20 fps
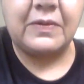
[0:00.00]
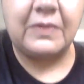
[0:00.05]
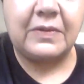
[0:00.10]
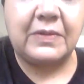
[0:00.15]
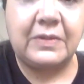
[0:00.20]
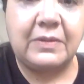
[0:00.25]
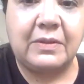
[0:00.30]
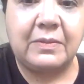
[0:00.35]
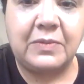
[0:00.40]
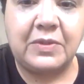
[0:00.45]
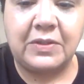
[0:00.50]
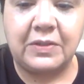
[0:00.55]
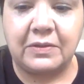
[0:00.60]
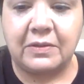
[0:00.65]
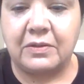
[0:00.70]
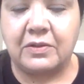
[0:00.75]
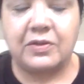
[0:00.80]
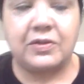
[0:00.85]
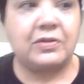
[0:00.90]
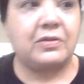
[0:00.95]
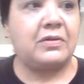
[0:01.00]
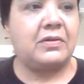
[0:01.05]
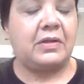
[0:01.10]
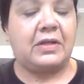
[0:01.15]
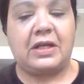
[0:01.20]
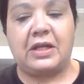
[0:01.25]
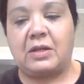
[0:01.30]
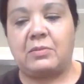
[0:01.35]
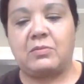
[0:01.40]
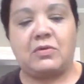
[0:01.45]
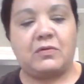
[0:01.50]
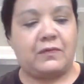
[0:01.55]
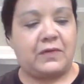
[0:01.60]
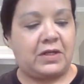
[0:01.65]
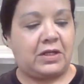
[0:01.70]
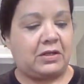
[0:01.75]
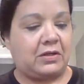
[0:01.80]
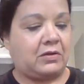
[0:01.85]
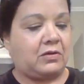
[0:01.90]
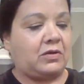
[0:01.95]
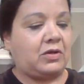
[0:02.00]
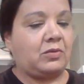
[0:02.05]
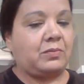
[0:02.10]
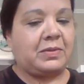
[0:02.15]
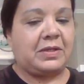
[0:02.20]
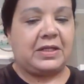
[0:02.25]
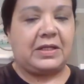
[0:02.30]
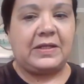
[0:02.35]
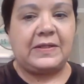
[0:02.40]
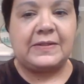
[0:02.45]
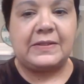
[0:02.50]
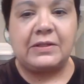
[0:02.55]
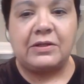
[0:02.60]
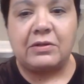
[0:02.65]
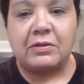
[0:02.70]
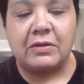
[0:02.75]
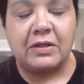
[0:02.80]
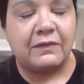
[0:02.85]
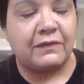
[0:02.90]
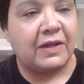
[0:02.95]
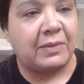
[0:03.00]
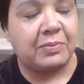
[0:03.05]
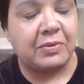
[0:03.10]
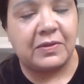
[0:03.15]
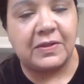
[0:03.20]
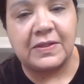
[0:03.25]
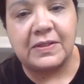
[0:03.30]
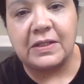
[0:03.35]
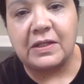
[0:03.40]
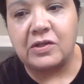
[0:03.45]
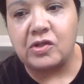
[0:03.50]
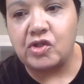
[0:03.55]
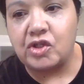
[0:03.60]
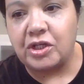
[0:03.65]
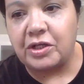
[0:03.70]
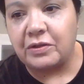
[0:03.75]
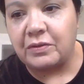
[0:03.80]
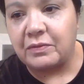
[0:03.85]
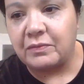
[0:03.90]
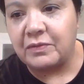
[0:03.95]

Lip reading: So I'm just gonna turn the camera over here. It'll be easier if I put this on a chair.